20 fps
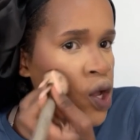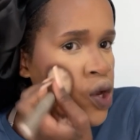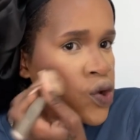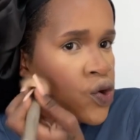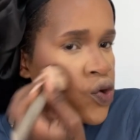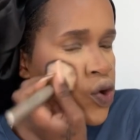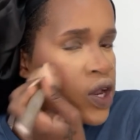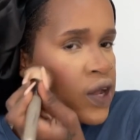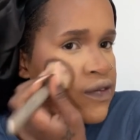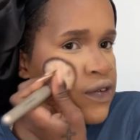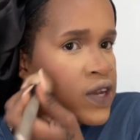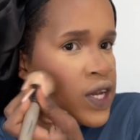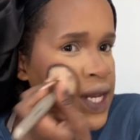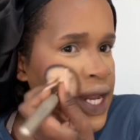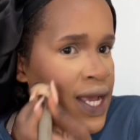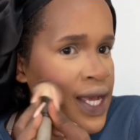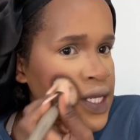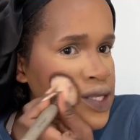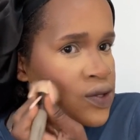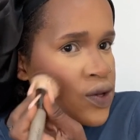Not every
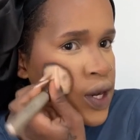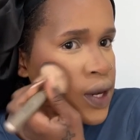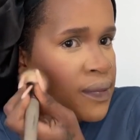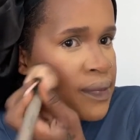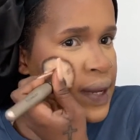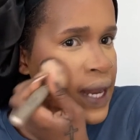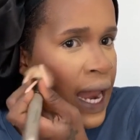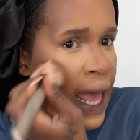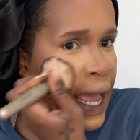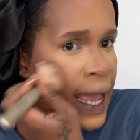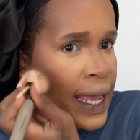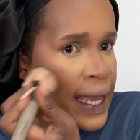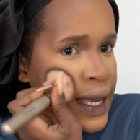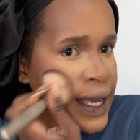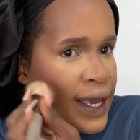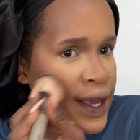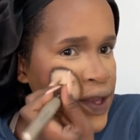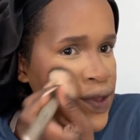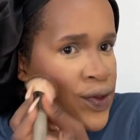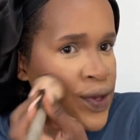day is gonna be
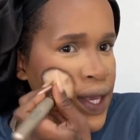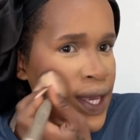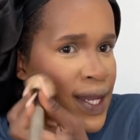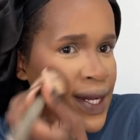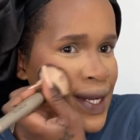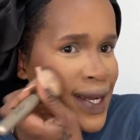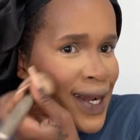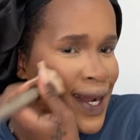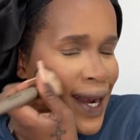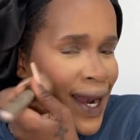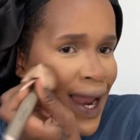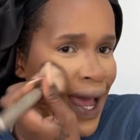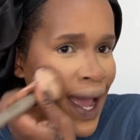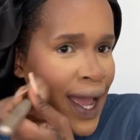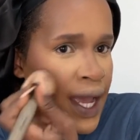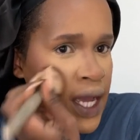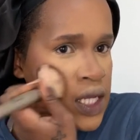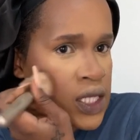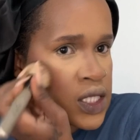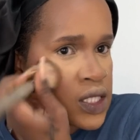like you get a
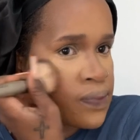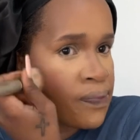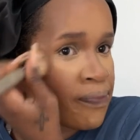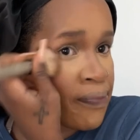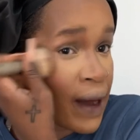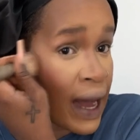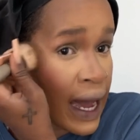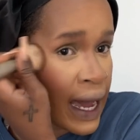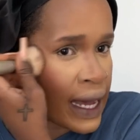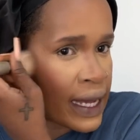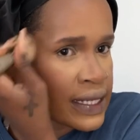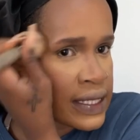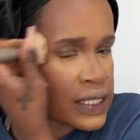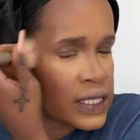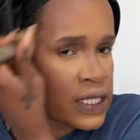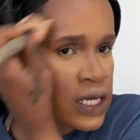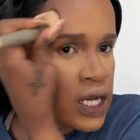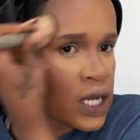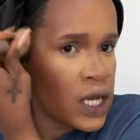client, but